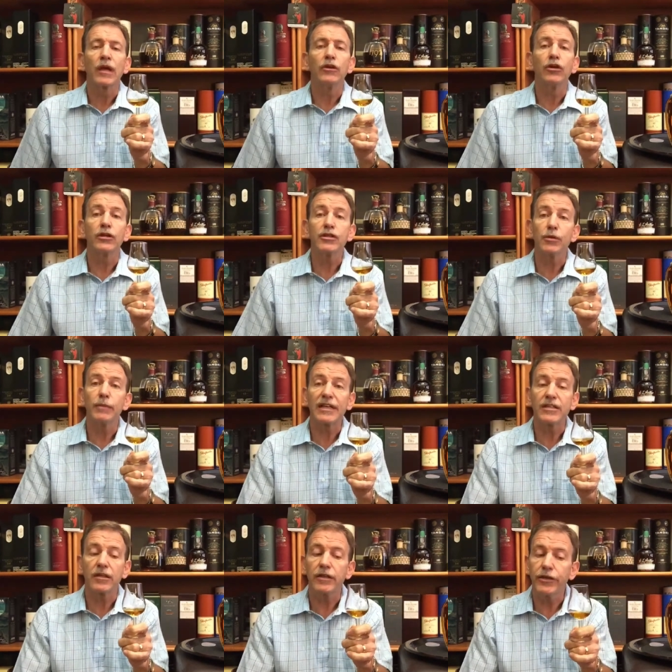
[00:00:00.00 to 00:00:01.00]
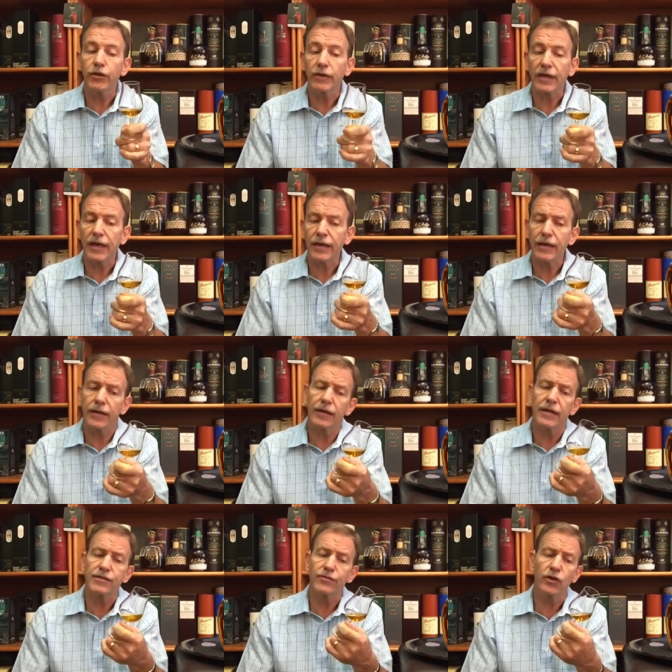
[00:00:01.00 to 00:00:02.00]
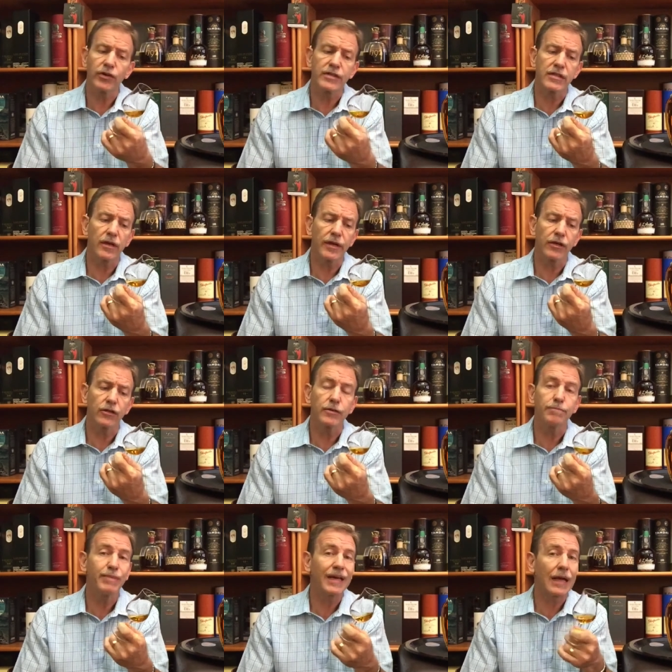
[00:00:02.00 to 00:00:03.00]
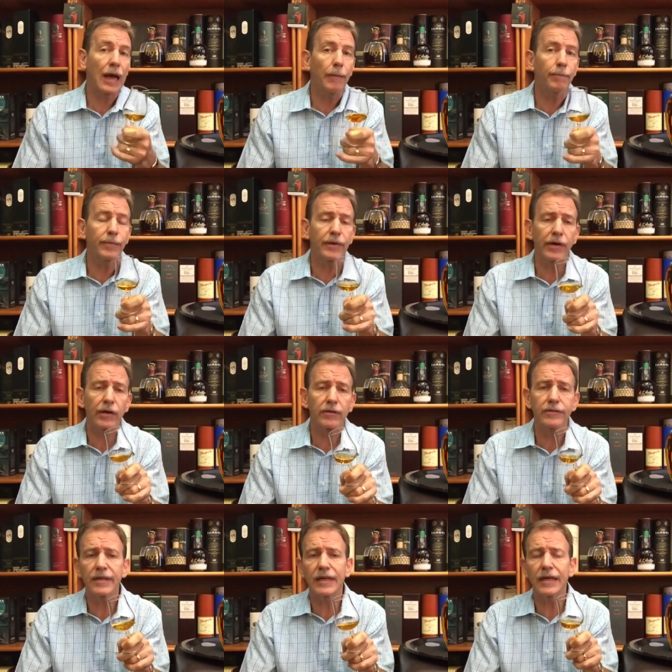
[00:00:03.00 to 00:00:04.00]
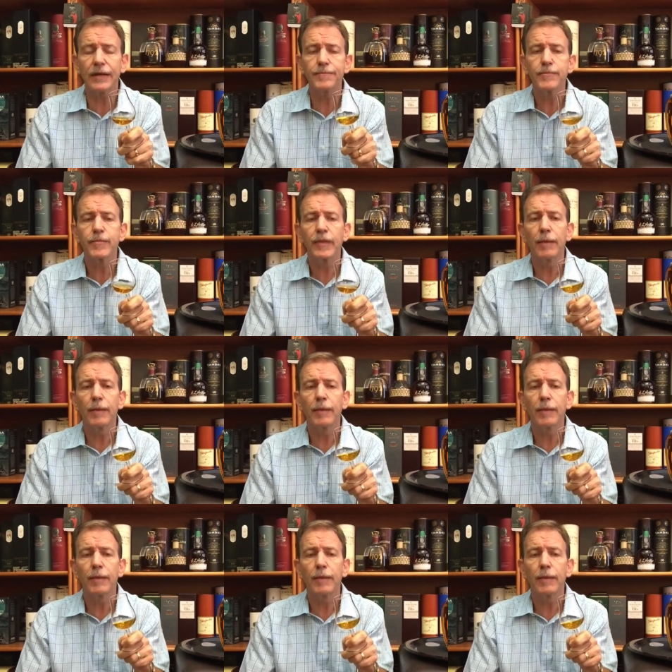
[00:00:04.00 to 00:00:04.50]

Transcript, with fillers: Not so much in the U K, as far as I could pick up, around thirty